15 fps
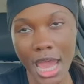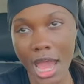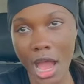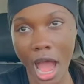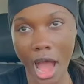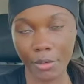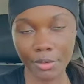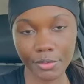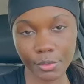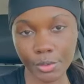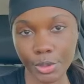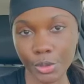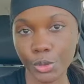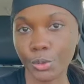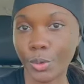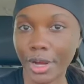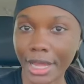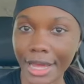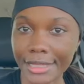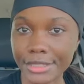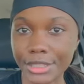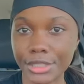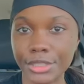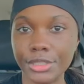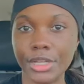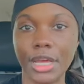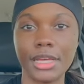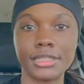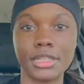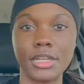However, when you work as
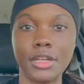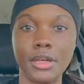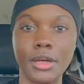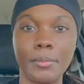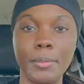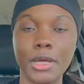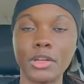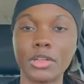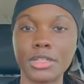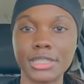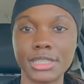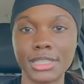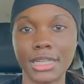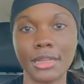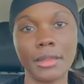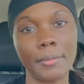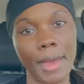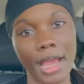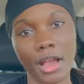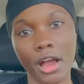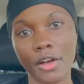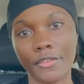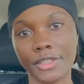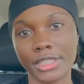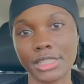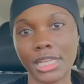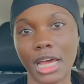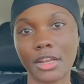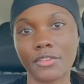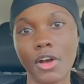a medical assistant in the back office, it's
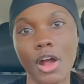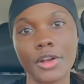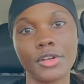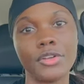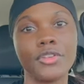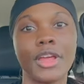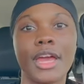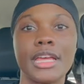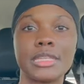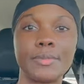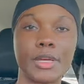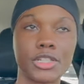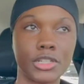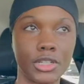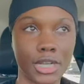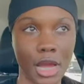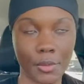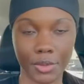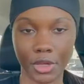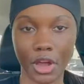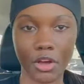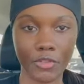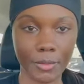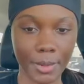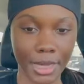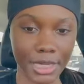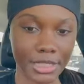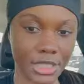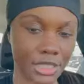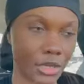kind of hard to do that, especially now with COVID because
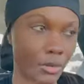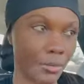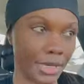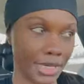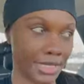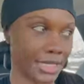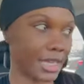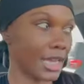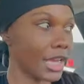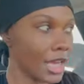it's so busy.